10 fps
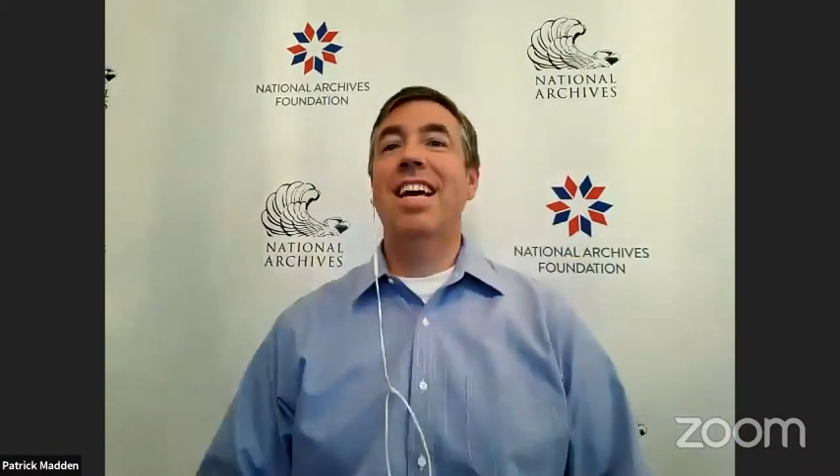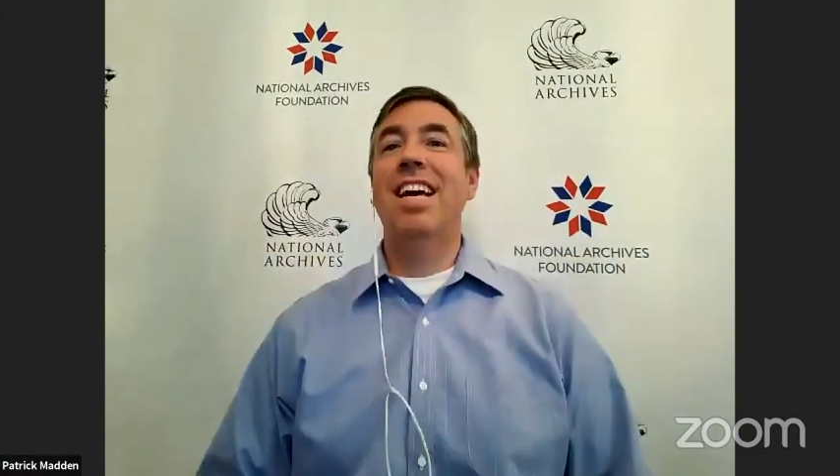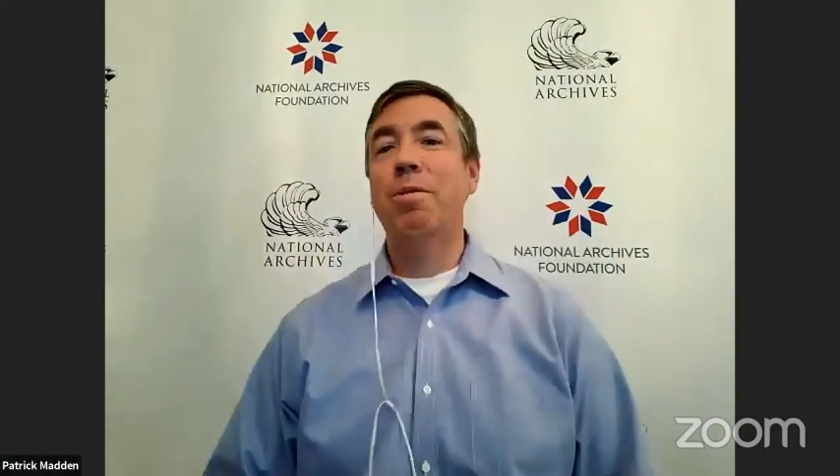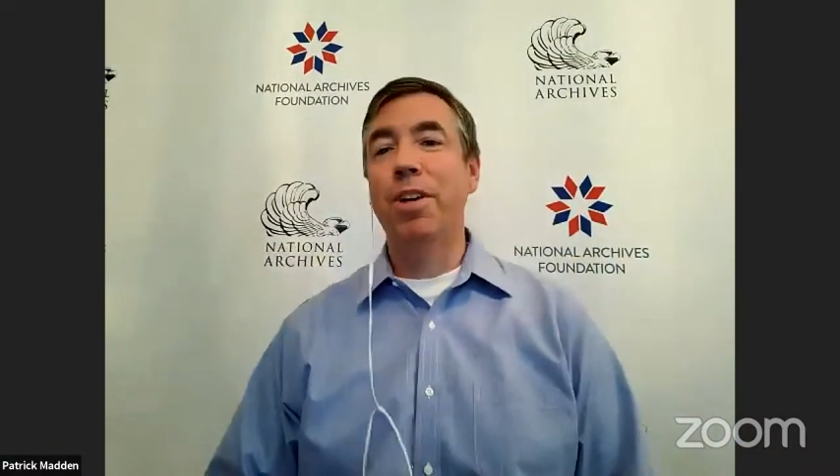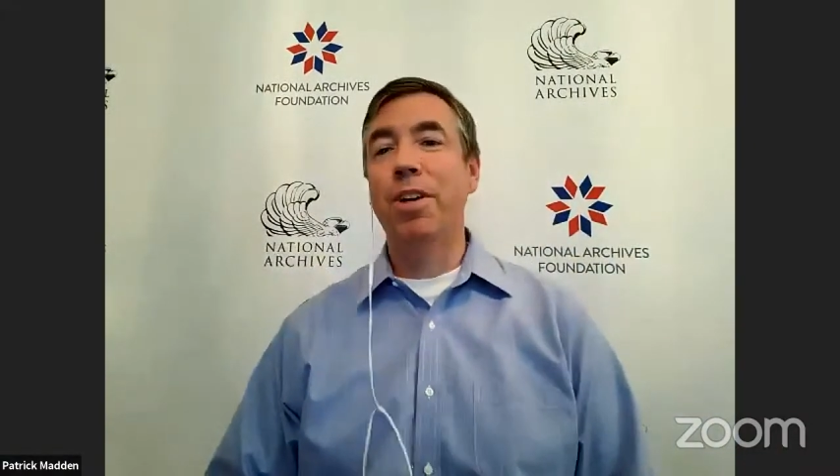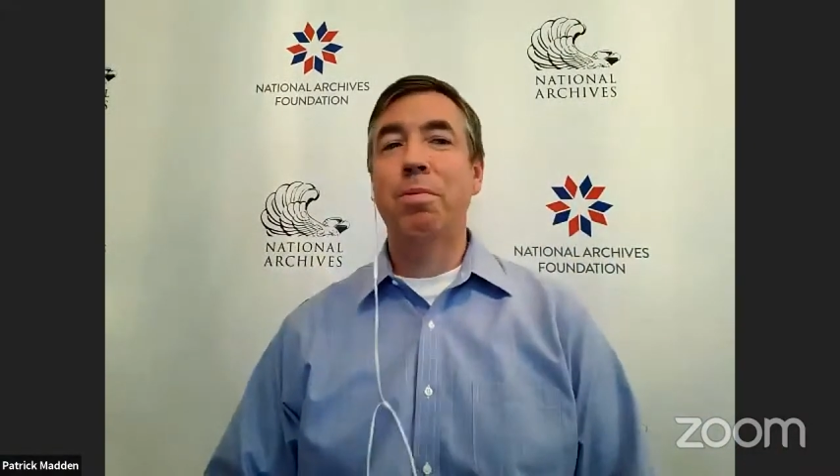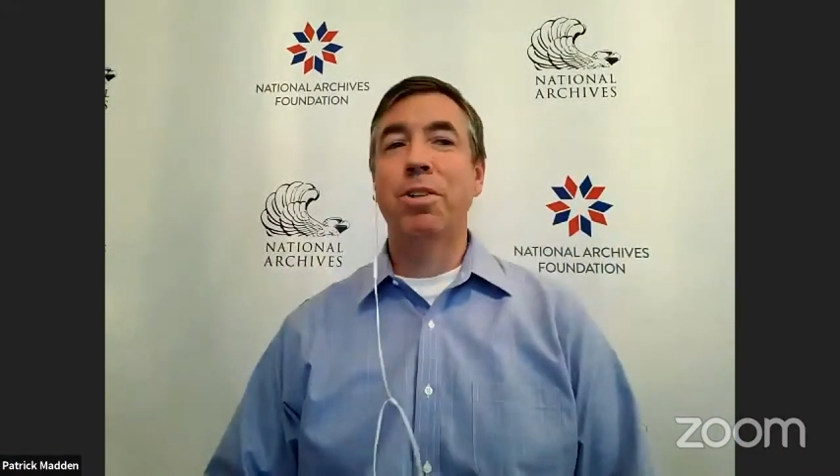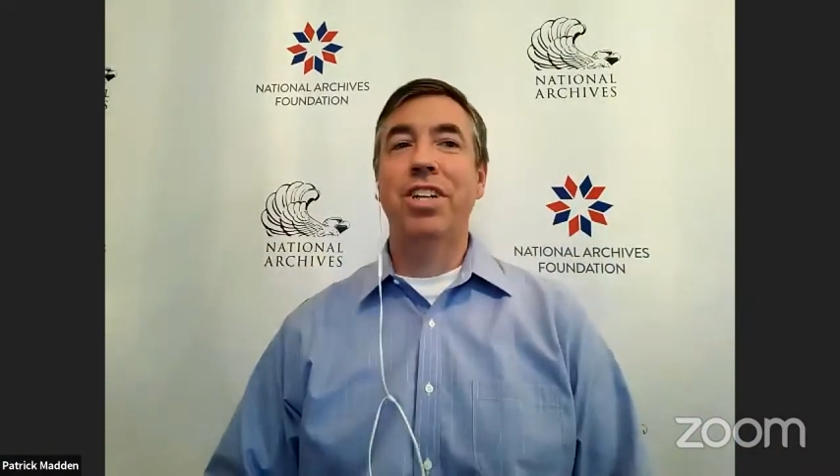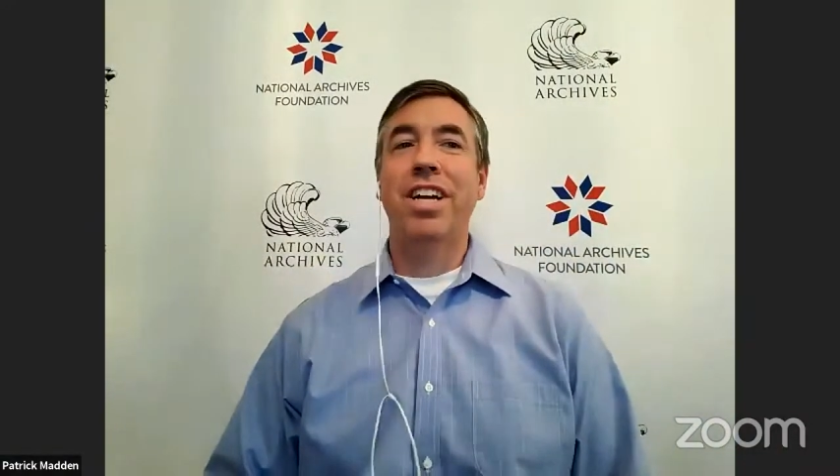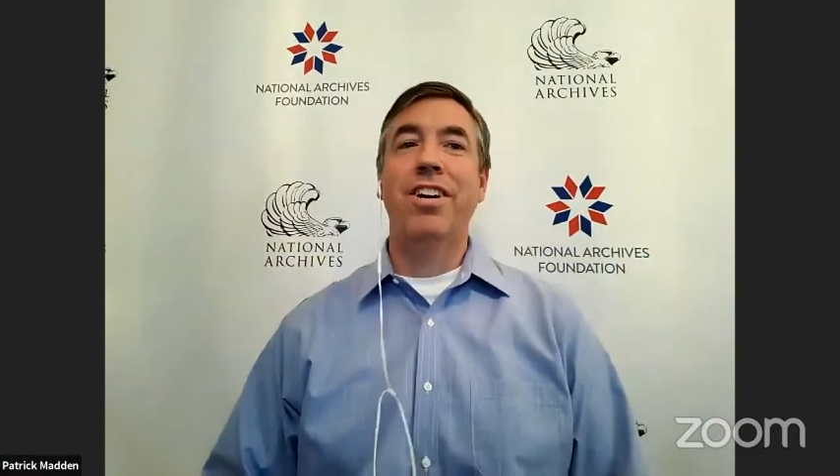We really
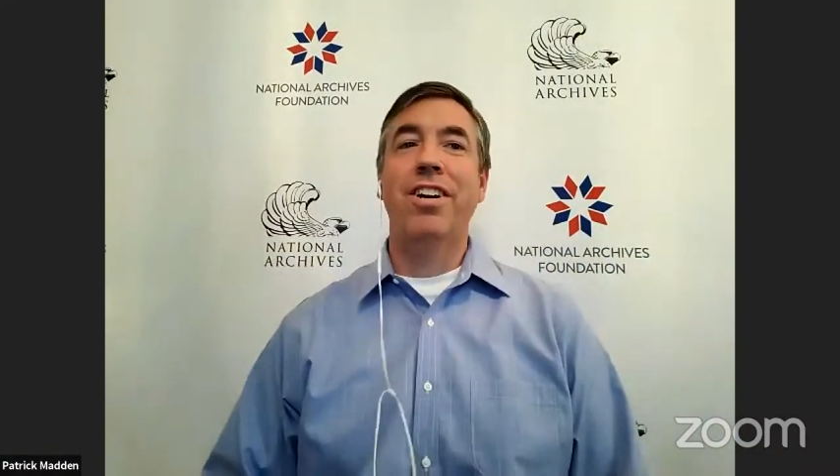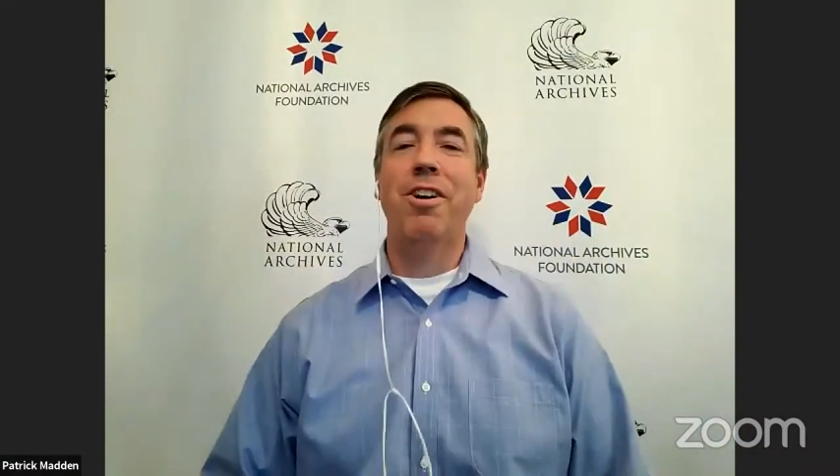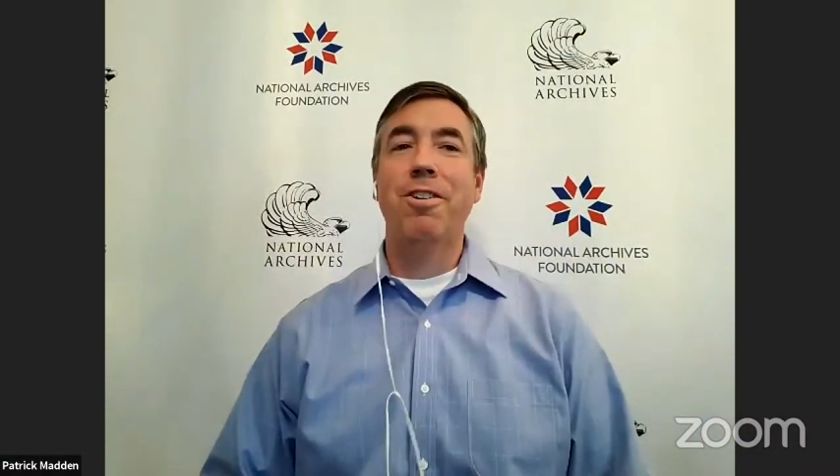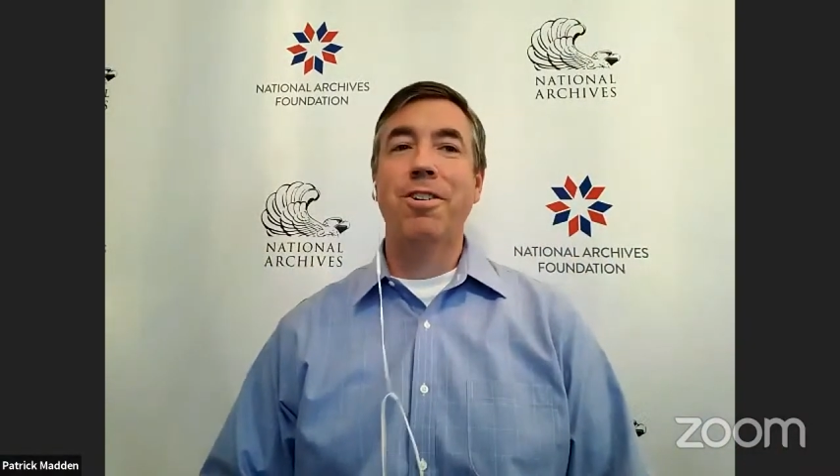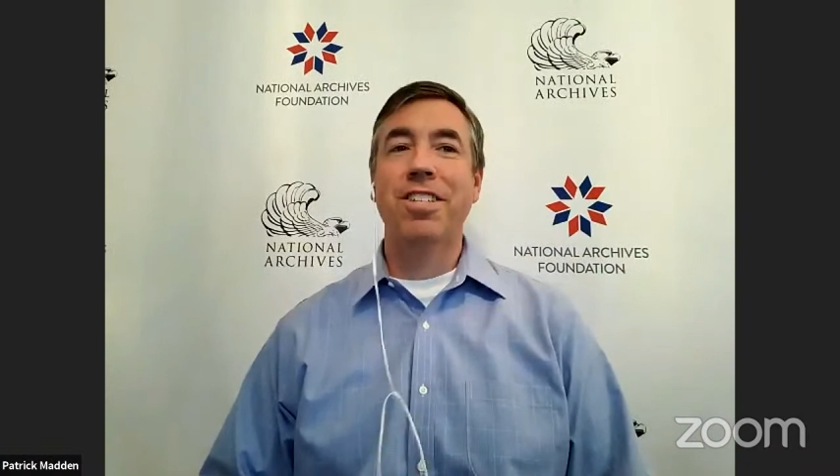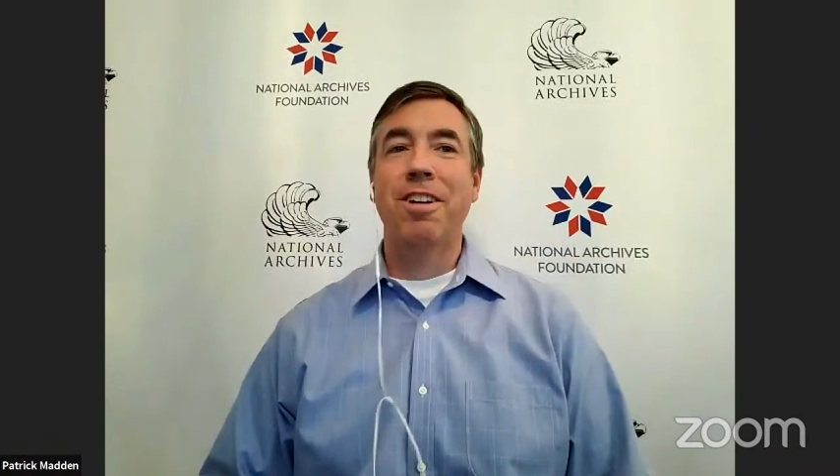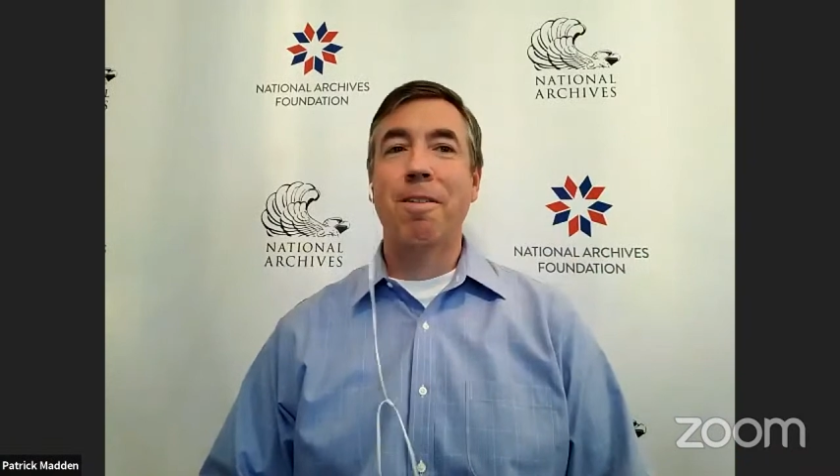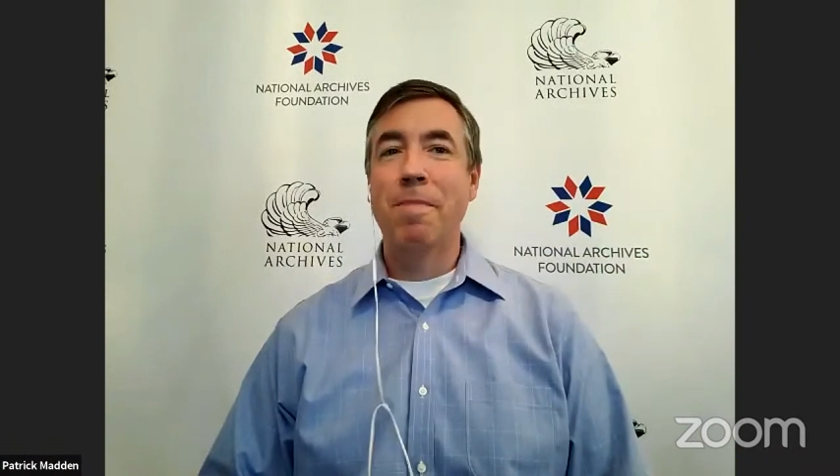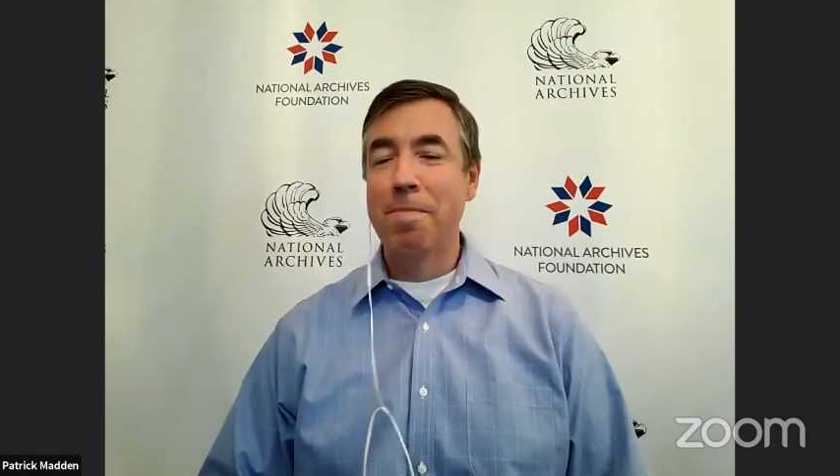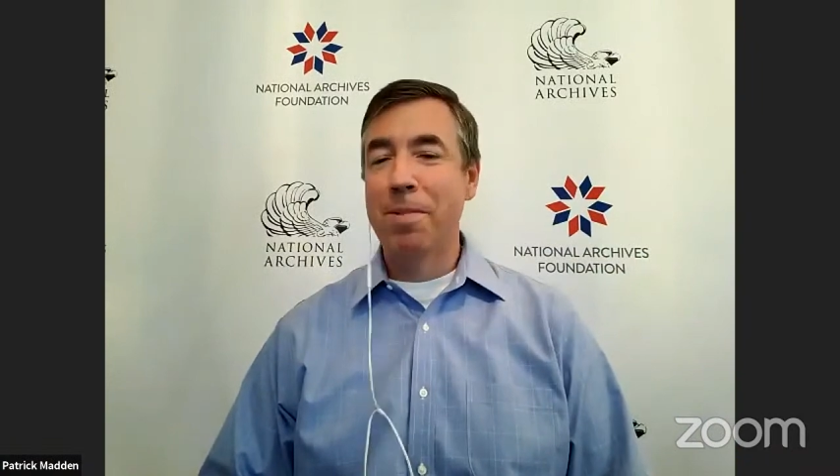appreciate our donors and our
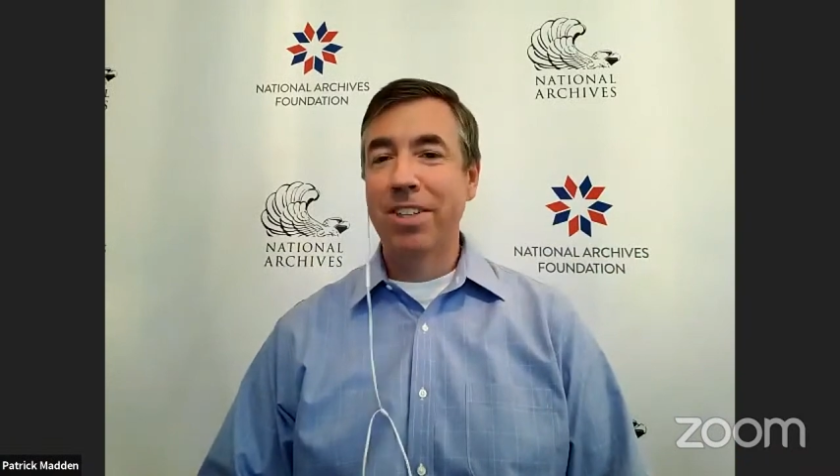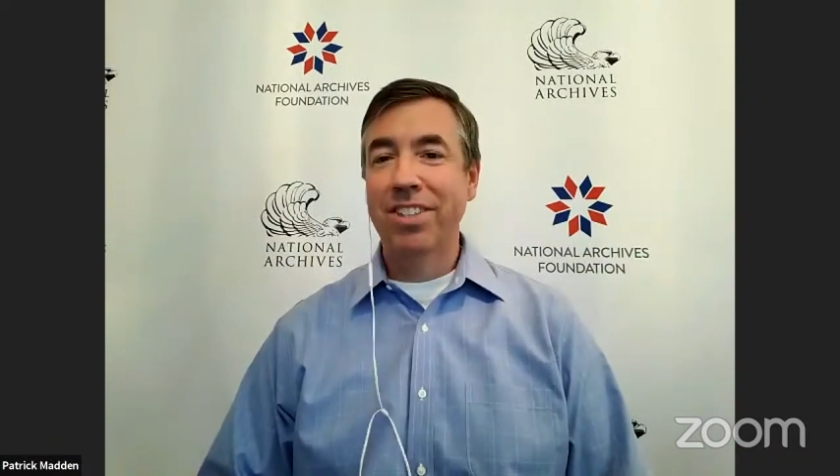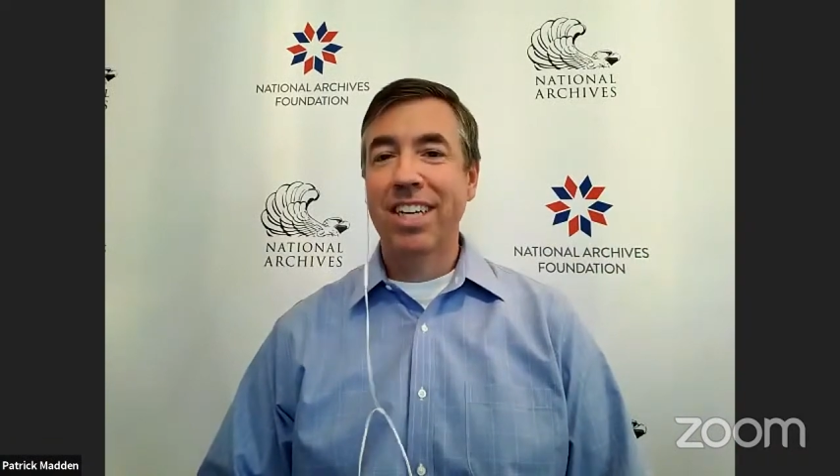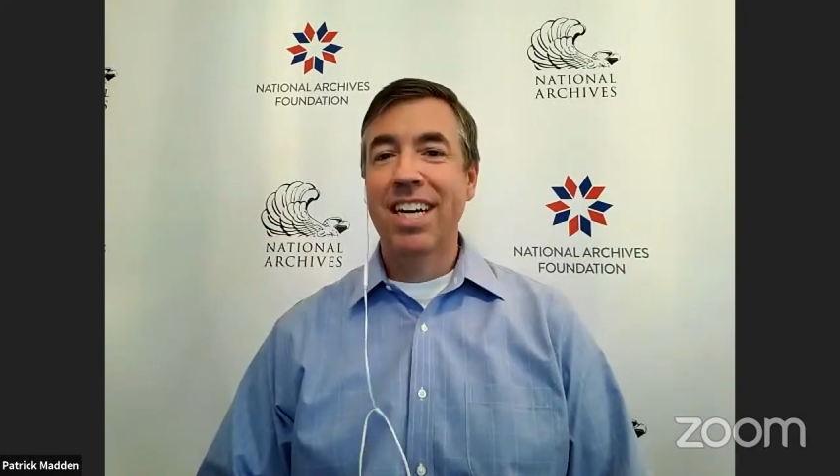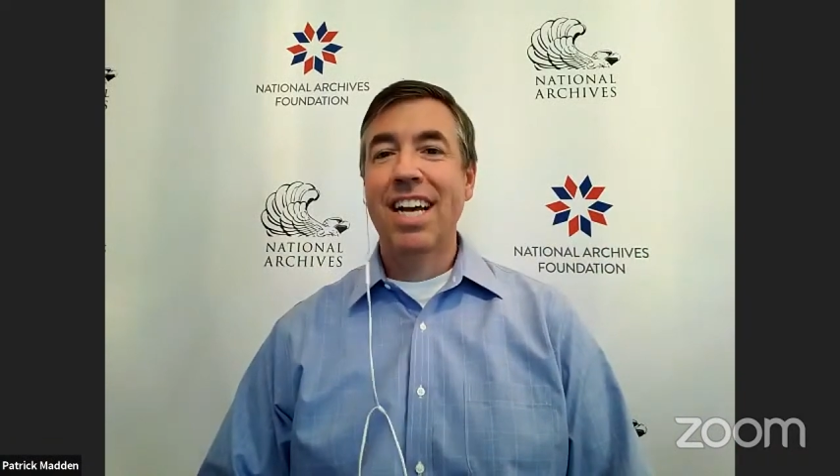members.